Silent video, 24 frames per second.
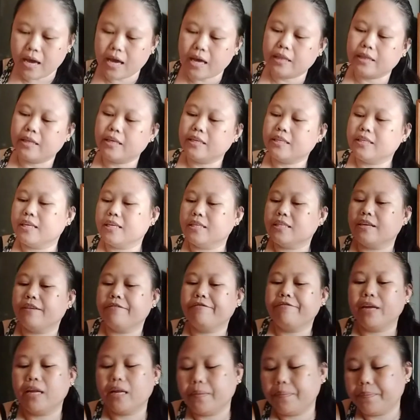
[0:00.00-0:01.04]
And this is a
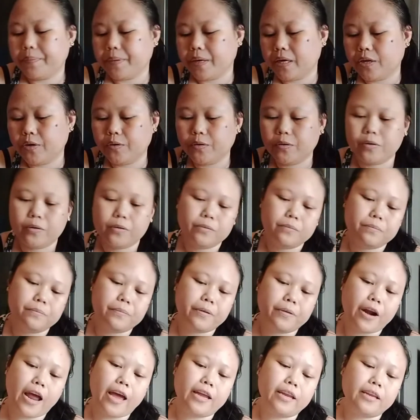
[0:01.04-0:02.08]
Filipino
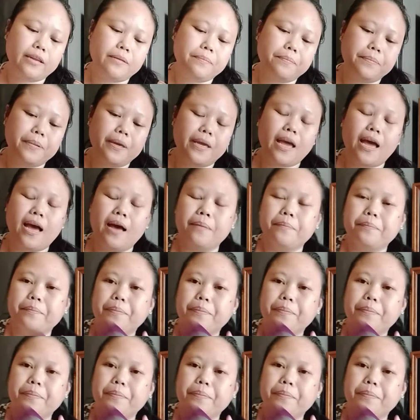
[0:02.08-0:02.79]
brand, Pia.